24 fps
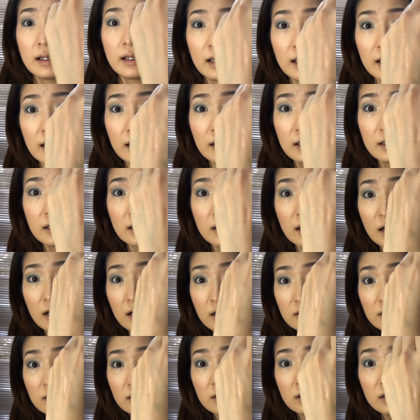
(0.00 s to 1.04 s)
and the
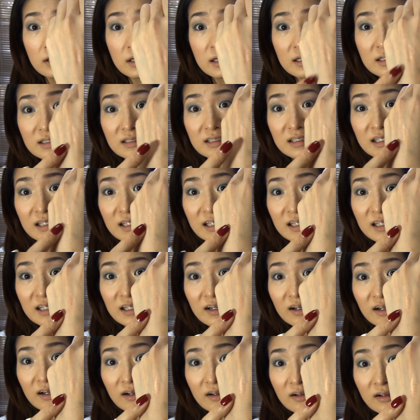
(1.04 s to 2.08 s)
color is
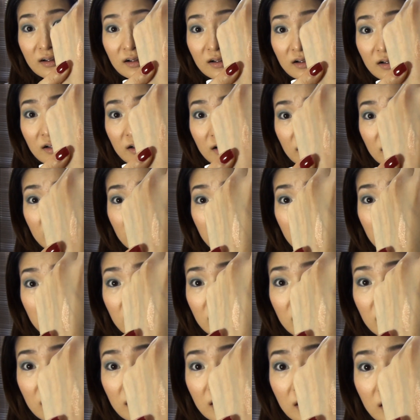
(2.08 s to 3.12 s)
here
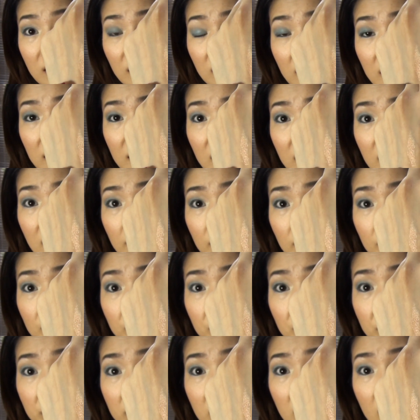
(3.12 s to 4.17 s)
like that.
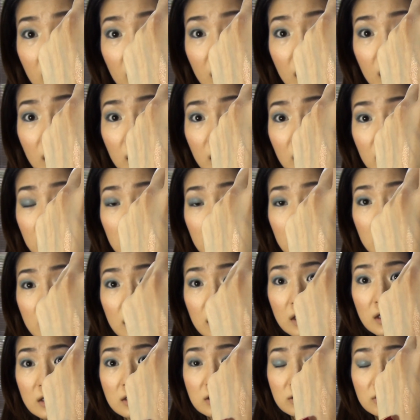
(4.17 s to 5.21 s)

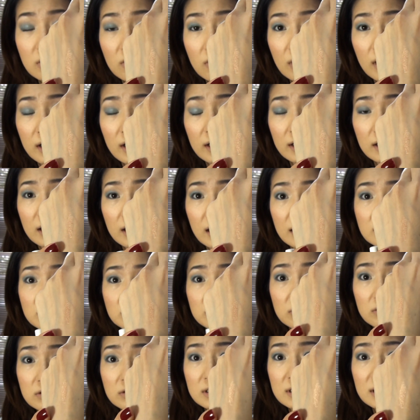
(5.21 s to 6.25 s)
So I
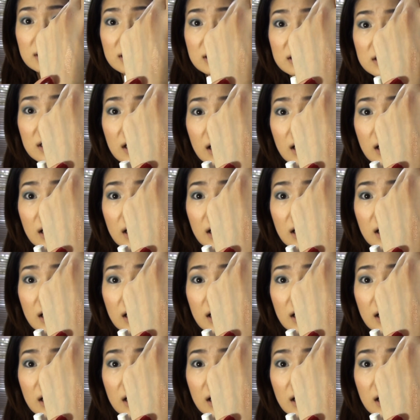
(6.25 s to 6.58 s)
chose this